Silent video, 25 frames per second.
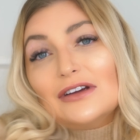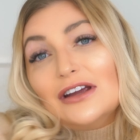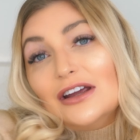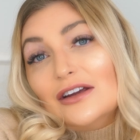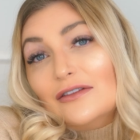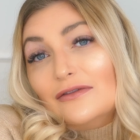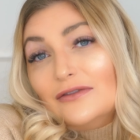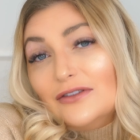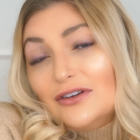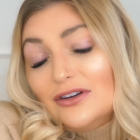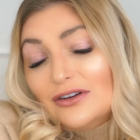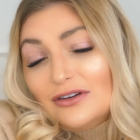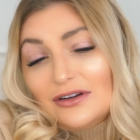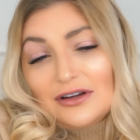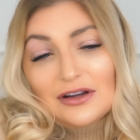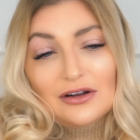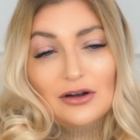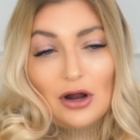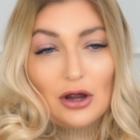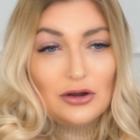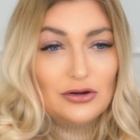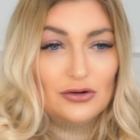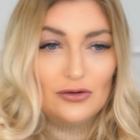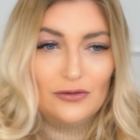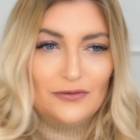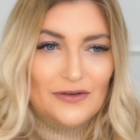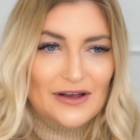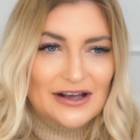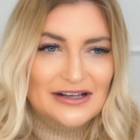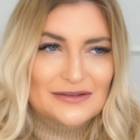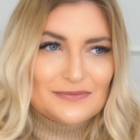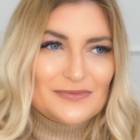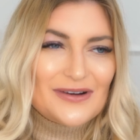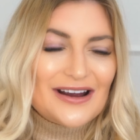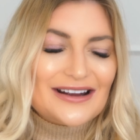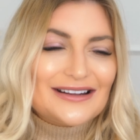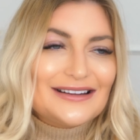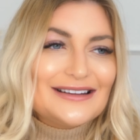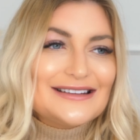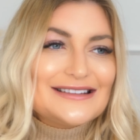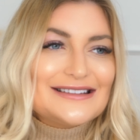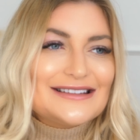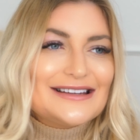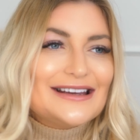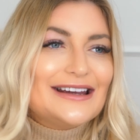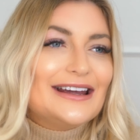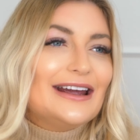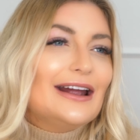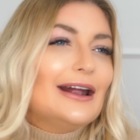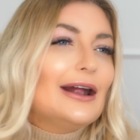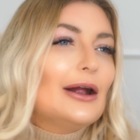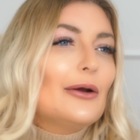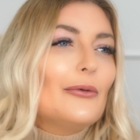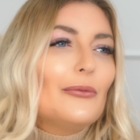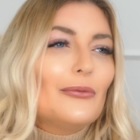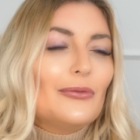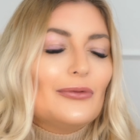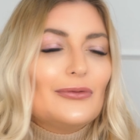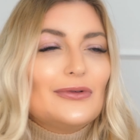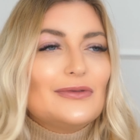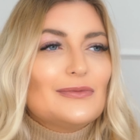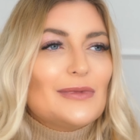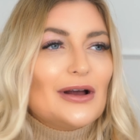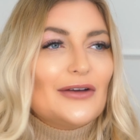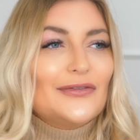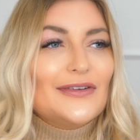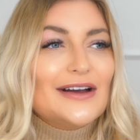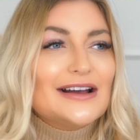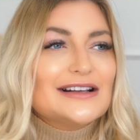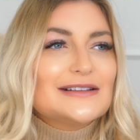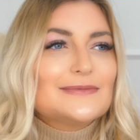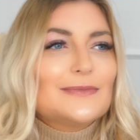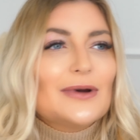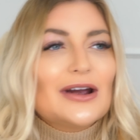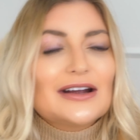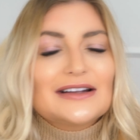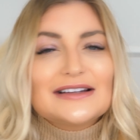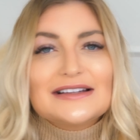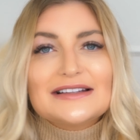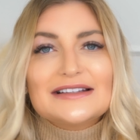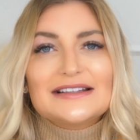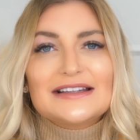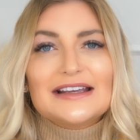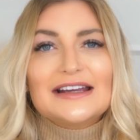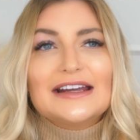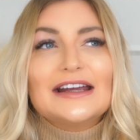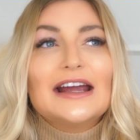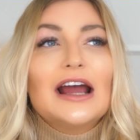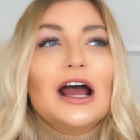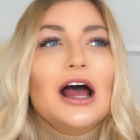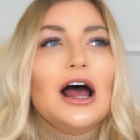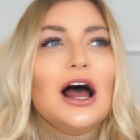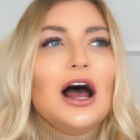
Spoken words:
if you know your first pregnancy. With my first pregnancy,